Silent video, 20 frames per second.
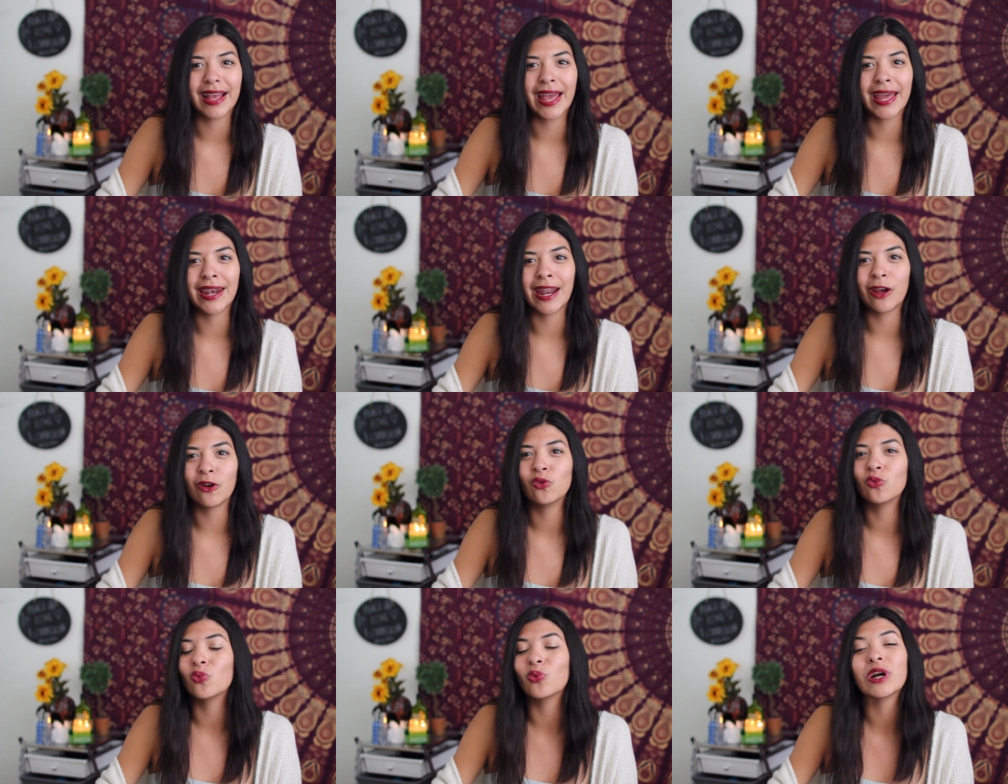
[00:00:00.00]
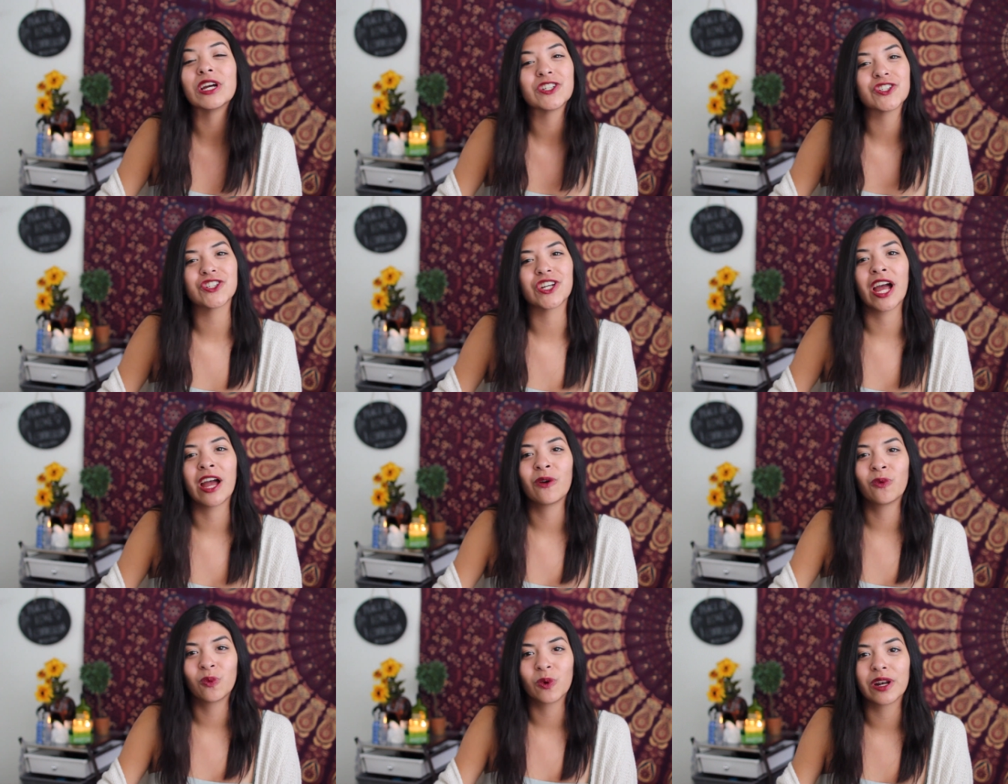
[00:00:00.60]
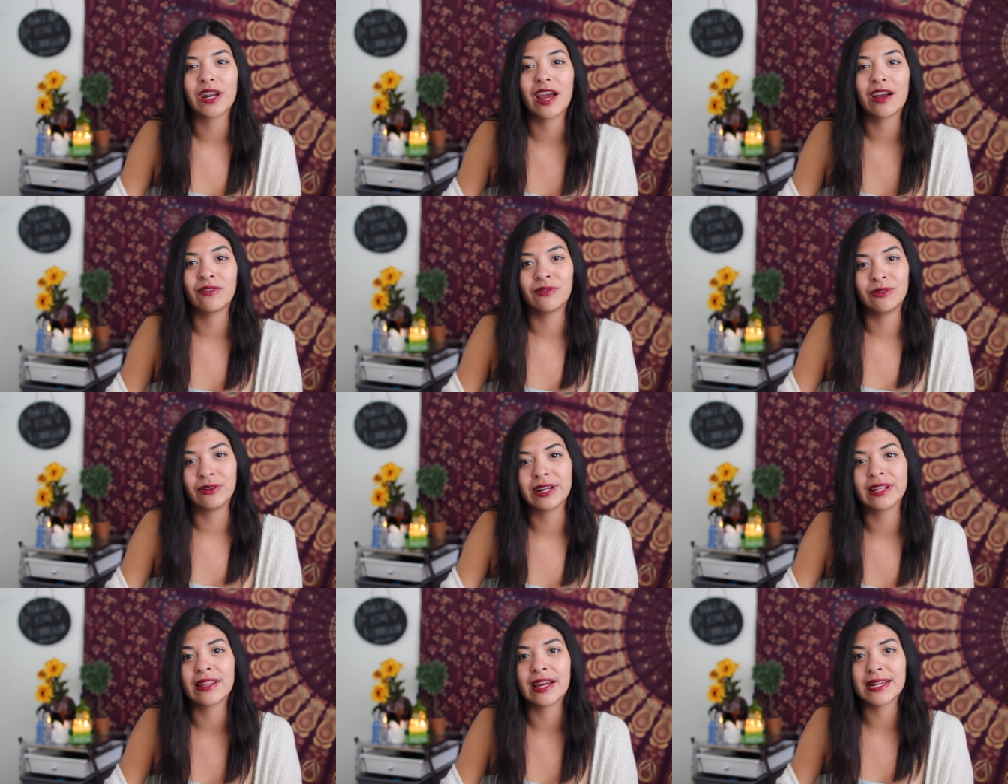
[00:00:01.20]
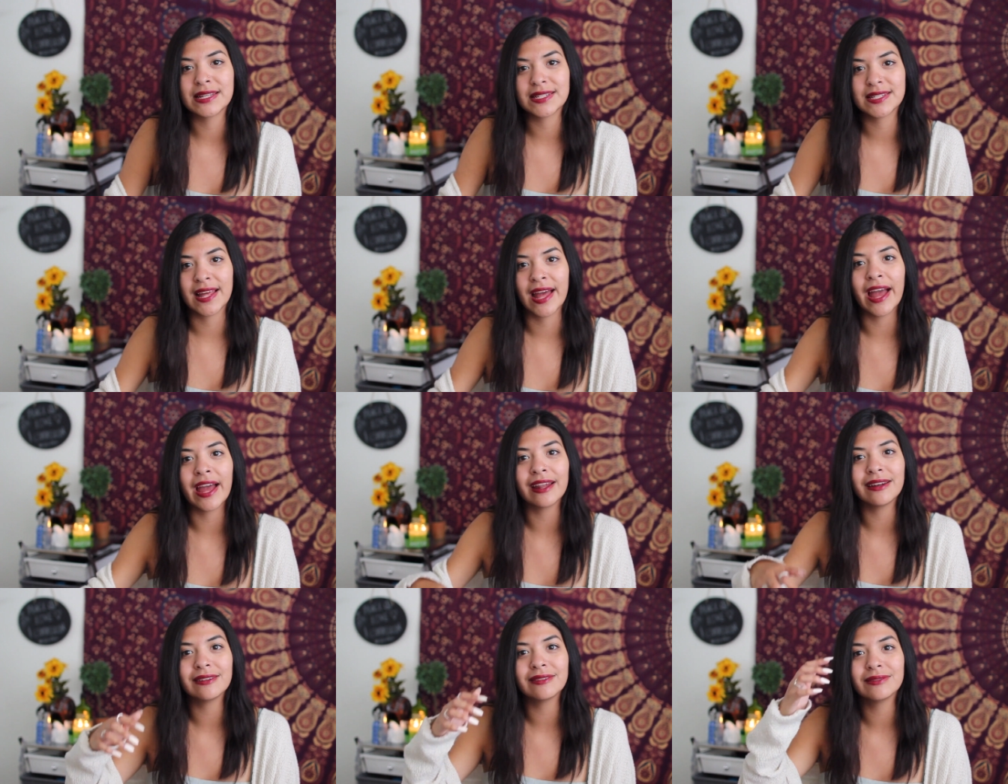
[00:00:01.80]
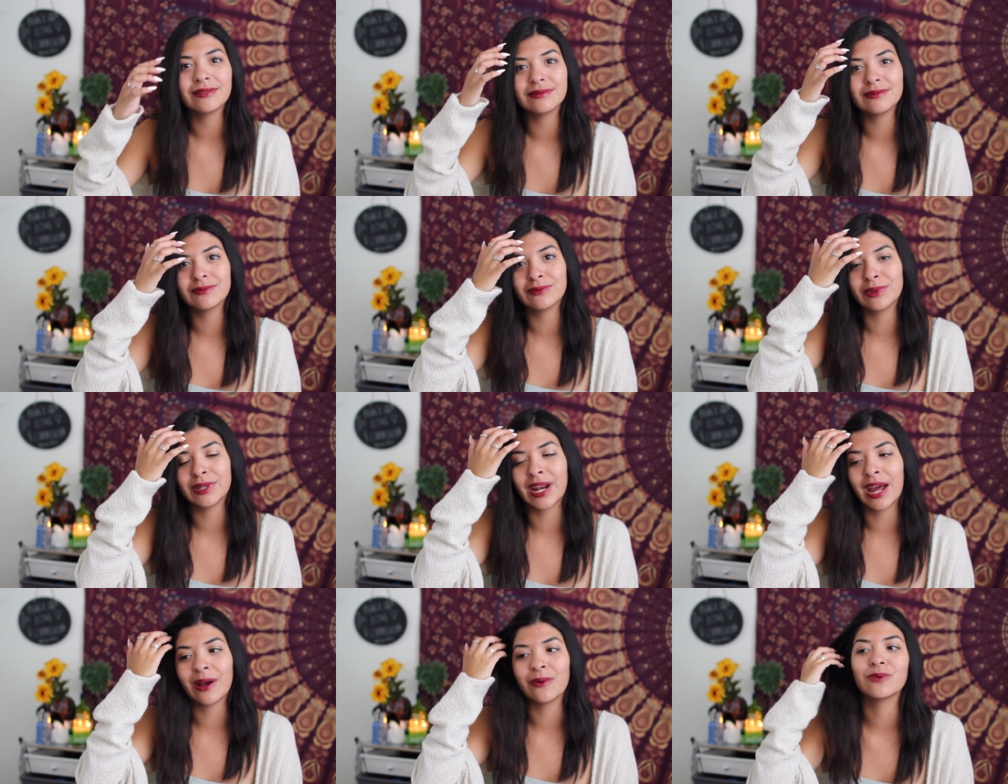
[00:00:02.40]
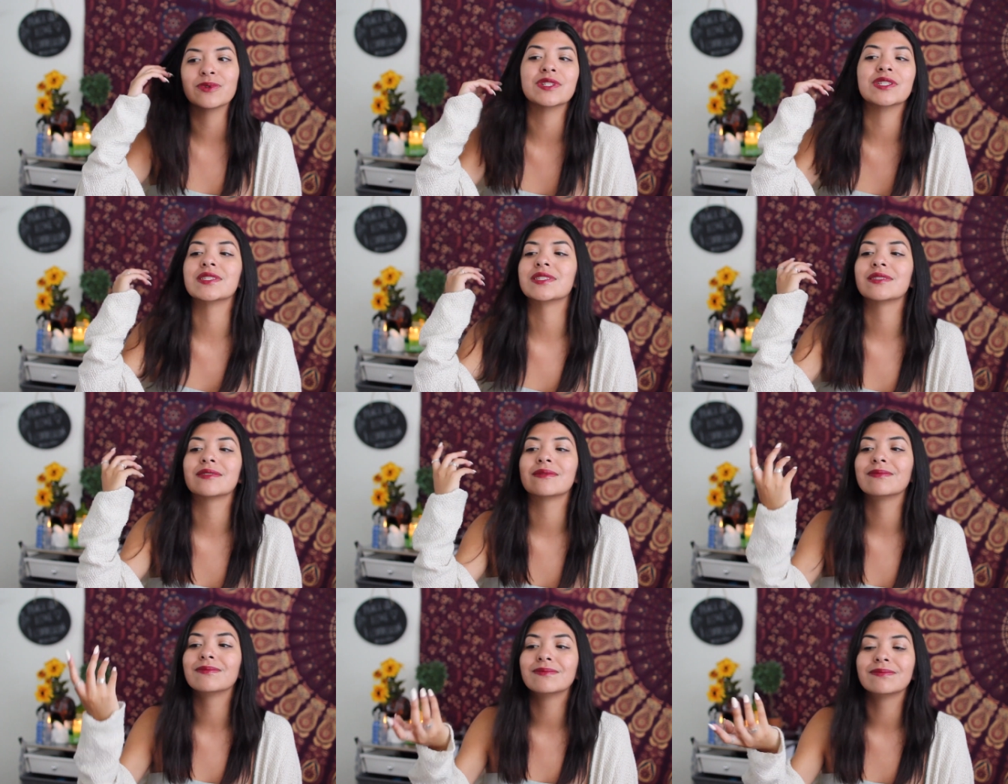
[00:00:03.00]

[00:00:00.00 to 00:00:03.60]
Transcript: And I wish I would have realized that when I was